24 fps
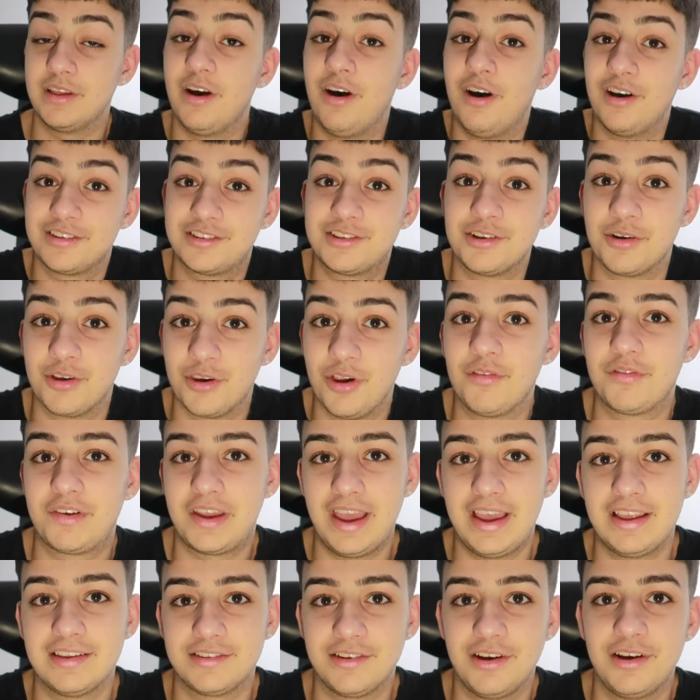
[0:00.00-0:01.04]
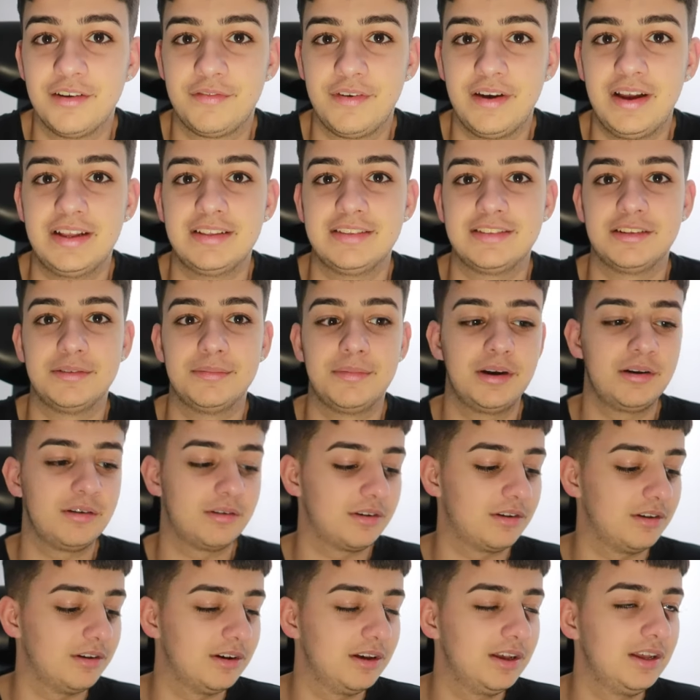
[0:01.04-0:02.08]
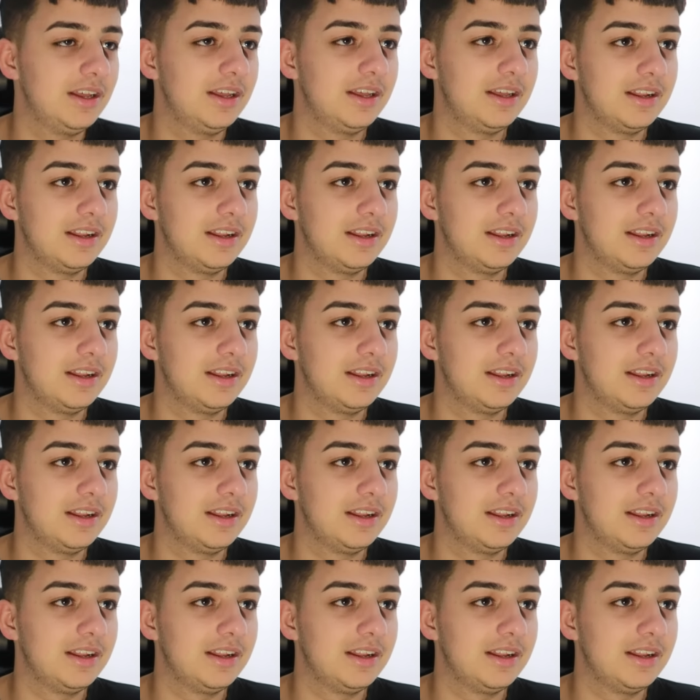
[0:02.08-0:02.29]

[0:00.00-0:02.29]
there are still a lot of KSI fans in America.